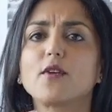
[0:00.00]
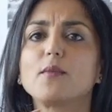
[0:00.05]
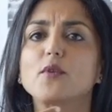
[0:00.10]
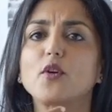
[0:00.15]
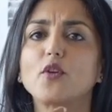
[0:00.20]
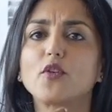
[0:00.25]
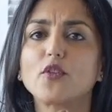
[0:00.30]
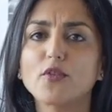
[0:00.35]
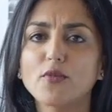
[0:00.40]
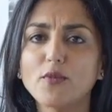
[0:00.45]
from
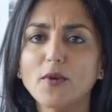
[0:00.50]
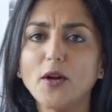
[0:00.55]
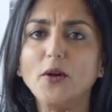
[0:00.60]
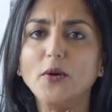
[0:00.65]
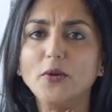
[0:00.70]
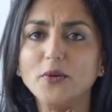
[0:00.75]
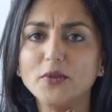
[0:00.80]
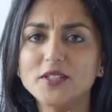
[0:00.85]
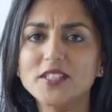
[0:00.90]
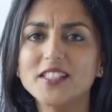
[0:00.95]
your
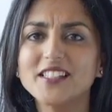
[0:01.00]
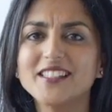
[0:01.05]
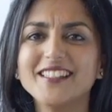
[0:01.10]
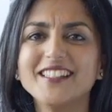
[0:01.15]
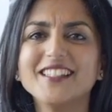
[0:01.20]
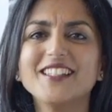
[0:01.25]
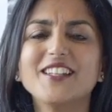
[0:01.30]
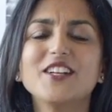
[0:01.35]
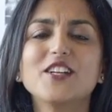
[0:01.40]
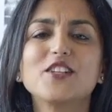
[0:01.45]
throat
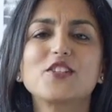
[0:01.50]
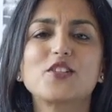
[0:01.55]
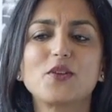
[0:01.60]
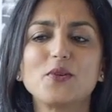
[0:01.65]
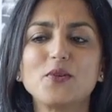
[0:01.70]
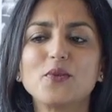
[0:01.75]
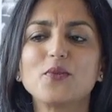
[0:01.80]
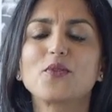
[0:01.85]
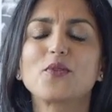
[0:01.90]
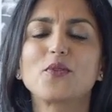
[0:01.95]

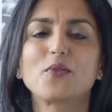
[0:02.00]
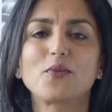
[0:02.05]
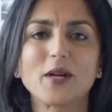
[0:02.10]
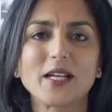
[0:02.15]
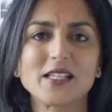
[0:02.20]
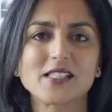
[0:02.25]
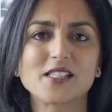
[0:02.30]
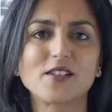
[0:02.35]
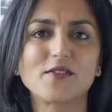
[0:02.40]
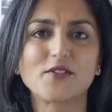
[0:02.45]
to the
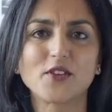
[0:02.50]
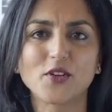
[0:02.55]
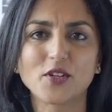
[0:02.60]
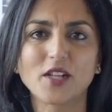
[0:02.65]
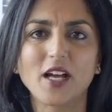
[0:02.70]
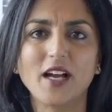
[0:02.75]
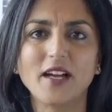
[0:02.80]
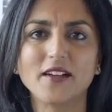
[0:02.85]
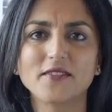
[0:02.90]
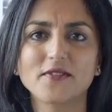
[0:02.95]
rest of your
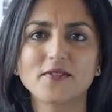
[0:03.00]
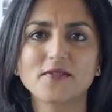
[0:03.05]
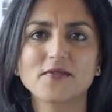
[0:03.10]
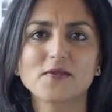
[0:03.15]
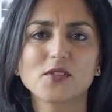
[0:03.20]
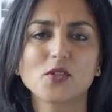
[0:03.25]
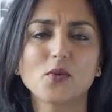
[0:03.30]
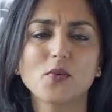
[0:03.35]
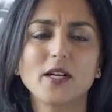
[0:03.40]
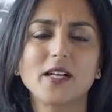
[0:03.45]
life.
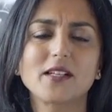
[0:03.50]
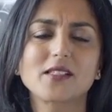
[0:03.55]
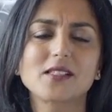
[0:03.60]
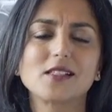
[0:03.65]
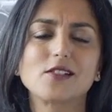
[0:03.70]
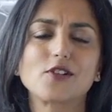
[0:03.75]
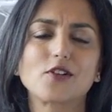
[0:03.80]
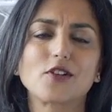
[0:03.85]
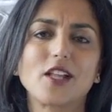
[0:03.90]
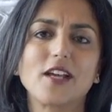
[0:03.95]
So what else
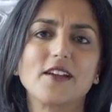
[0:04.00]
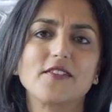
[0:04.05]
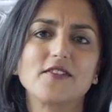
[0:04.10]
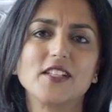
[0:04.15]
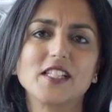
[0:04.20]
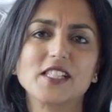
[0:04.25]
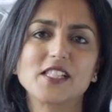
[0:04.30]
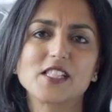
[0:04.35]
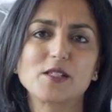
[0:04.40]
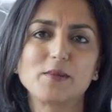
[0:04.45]
in your life
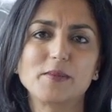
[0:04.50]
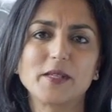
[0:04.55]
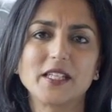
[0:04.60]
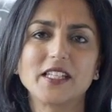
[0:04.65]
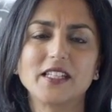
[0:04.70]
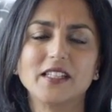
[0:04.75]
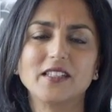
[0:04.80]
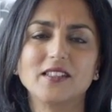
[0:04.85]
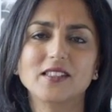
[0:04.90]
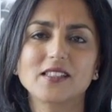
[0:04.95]
needs to be
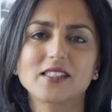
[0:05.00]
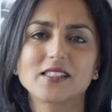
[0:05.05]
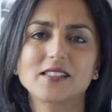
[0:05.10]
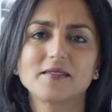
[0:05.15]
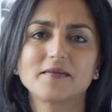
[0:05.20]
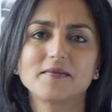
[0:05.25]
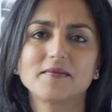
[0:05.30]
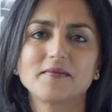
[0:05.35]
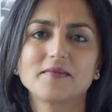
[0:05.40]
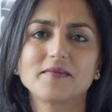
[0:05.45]
healed?
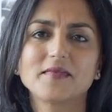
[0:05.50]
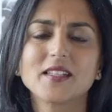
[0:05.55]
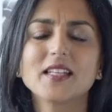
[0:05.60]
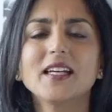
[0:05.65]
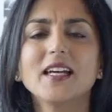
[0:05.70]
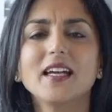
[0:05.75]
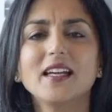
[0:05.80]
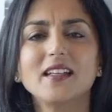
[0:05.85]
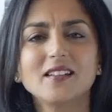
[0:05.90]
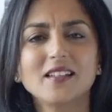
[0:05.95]

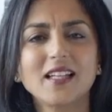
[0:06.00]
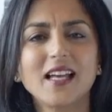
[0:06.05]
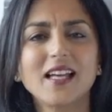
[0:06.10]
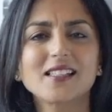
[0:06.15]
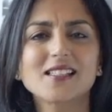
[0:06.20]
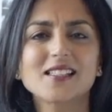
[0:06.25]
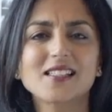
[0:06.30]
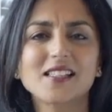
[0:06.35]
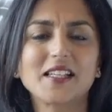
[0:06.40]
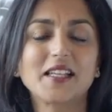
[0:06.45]
And
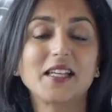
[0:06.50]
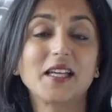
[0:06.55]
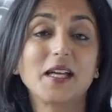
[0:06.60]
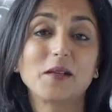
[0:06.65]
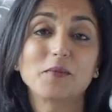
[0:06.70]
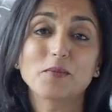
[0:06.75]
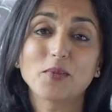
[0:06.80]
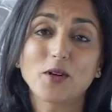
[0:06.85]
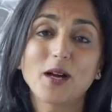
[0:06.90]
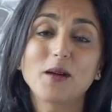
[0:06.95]
lastly,
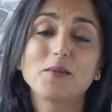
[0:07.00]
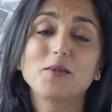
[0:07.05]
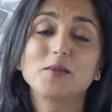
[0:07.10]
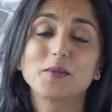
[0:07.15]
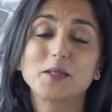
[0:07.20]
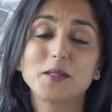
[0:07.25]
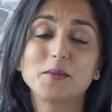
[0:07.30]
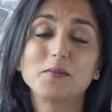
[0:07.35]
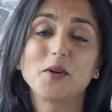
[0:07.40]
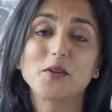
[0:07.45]
and
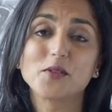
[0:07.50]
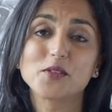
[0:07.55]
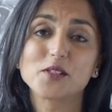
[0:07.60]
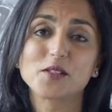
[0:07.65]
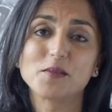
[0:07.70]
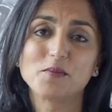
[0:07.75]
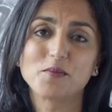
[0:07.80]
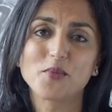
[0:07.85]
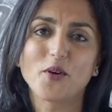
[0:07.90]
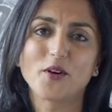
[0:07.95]
probably
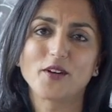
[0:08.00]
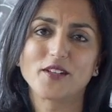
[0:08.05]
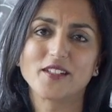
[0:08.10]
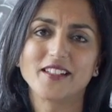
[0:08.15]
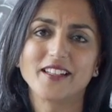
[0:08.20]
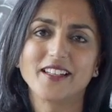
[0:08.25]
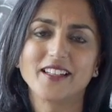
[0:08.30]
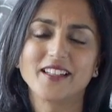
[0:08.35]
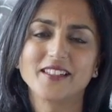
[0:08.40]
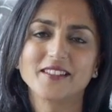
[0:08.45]
most
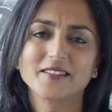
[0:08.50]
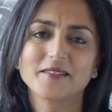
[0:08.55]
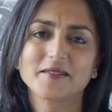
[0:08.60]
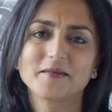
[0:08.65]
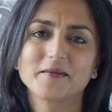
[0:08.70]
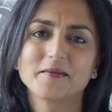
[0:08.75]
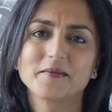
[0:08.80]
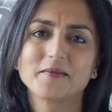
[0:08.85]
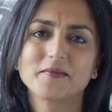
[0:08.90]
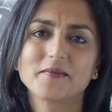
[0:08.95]
importantly,
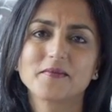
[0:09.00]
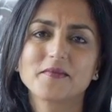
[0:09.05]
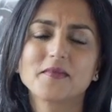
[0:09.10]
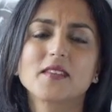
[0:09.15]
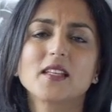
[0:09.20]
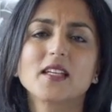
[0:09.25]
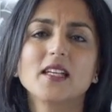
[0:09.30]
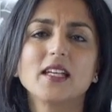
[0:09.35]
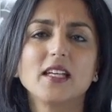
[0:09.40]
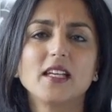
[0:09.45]

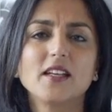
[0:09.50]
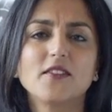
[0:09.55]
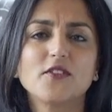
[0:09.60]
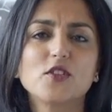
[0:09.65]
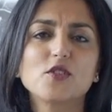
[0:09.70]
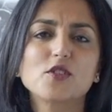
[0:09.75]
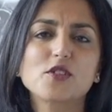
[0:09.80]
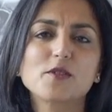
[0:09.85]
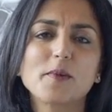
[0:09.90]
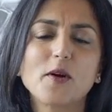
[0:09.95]
if
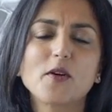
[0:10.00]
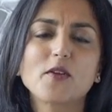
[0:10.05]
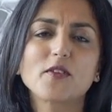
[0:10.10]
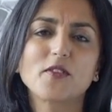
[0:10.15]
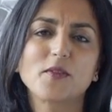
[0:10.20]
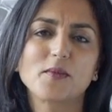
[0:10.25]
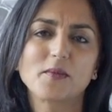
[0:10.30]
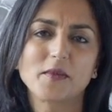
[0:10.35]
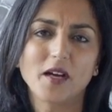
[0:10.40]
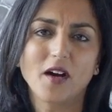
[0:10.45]
you spoke
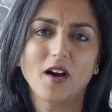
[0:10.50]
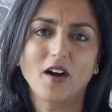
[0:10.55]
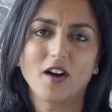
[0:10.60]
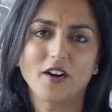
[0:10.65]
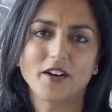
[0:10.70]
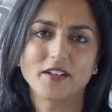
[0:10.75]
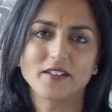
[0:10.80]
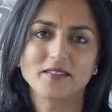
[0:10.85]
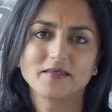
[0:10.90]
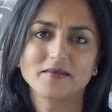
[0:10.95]
from the
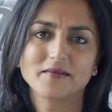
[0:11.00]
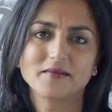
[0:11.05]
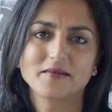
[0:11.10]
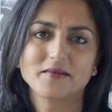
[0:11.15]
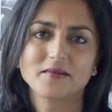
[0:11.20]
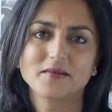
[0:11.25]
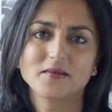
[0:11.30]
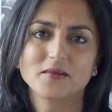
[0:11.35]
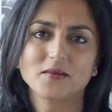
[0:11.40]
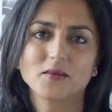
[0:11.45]
heart,
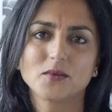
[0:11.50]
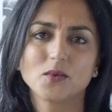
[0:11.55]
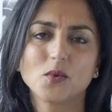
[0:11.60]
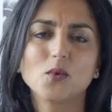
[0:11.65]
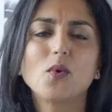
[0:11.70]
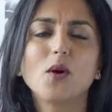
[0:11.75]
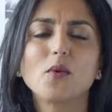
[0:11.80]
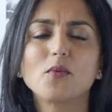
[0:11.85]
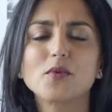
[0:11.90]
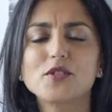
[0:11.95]

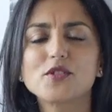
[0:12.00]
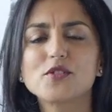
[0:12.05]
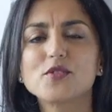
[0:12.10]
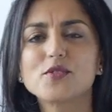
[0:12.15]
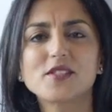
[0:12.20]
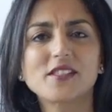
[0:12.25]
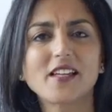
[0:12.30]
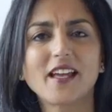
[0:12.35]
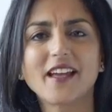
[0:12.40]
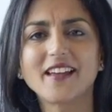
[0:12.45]
what would you
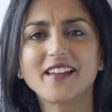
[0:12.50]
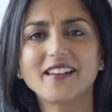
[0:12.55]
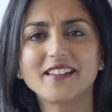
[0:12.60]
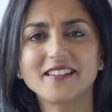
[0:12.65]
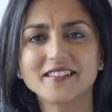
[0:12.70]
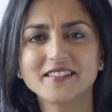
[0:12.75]
say?